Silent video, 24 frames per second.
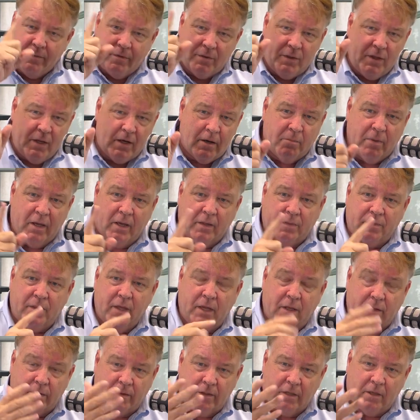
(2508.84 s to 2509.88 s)
Think about
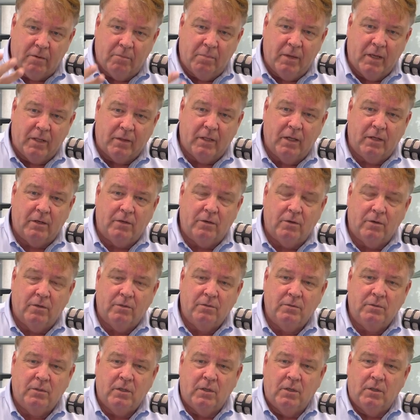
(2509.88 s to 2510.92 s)
that in your
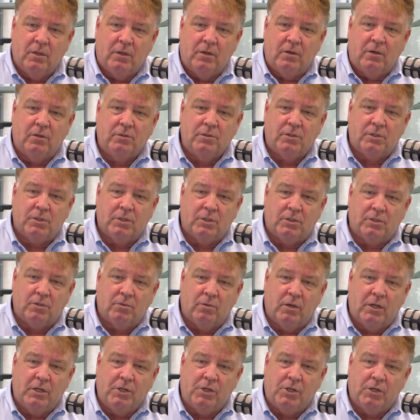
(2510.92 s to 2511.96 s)
own
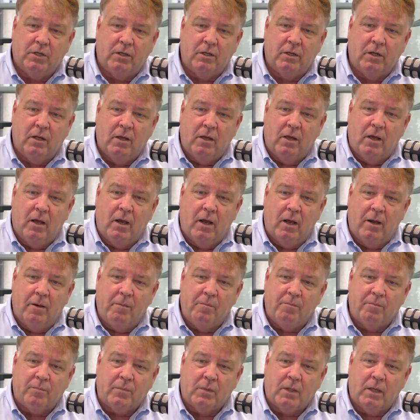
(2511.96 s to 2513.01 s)
situation.
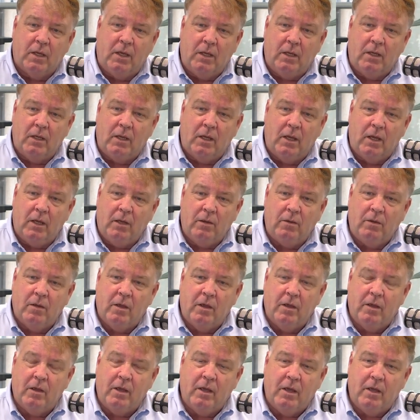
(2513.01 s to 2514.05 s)
He
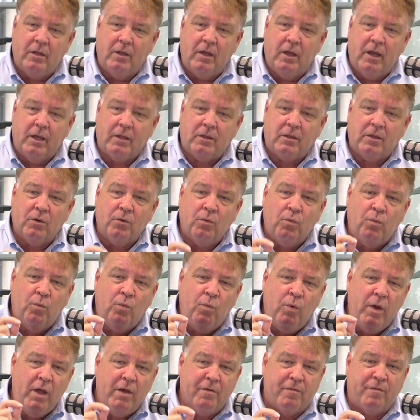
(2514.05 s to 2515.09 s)
at the
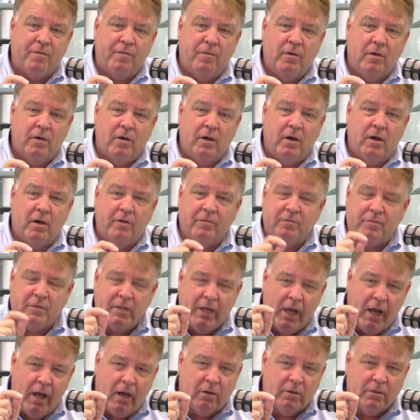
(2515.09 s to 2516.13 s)
whiff of
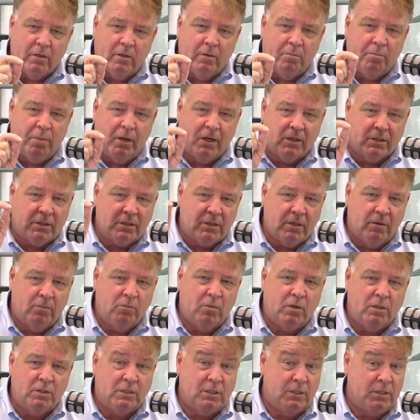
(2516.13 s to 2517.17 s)
doubt about
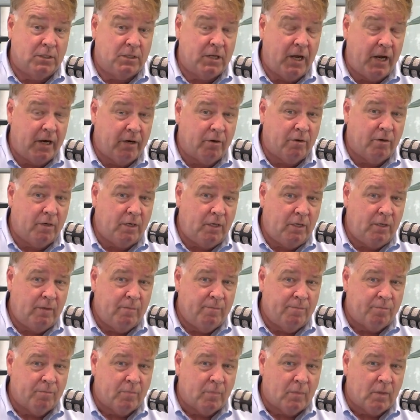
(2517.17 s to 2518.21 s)
someone's integrity,
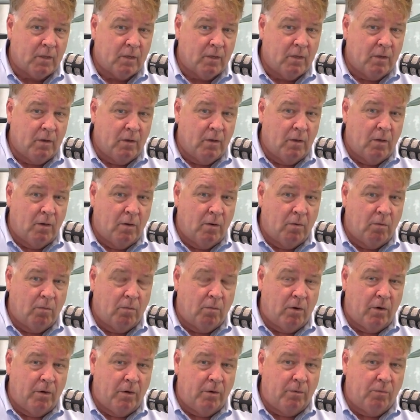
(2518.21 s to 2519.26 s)

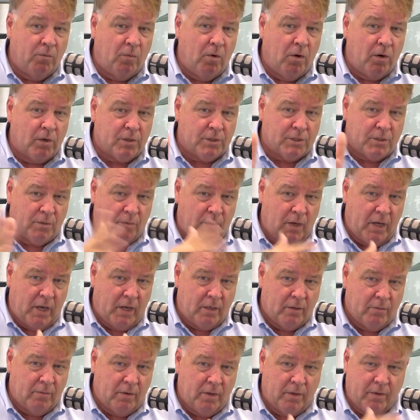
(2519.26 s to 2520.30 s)
Warren walks away,
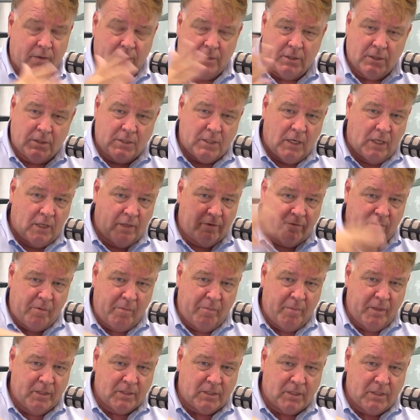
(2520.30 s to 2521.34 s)
whether it's a seller
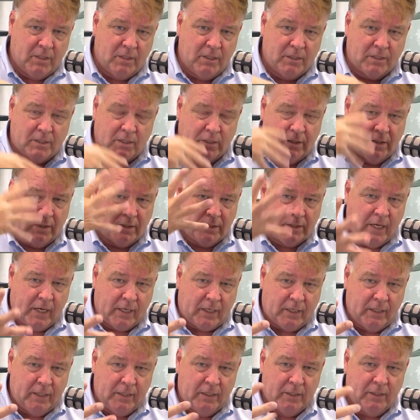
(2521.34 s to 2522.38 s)
of a business, an
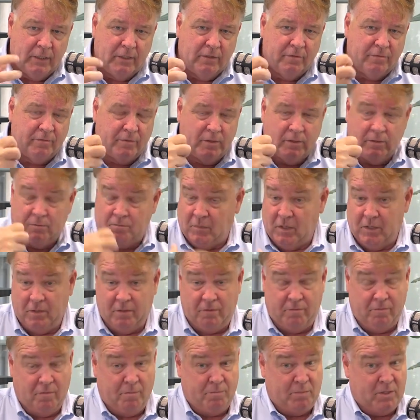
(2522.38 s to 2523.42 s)
executive,
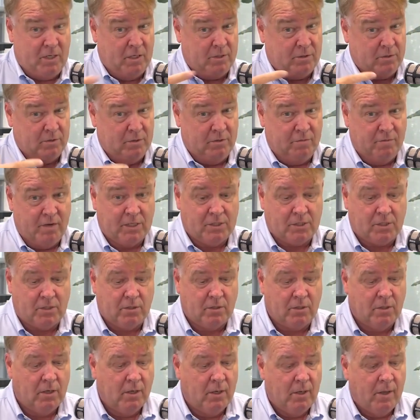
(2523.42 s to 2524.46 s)
a potential
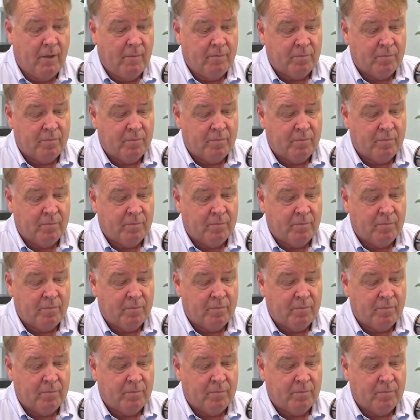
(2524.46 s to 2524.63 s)
investor.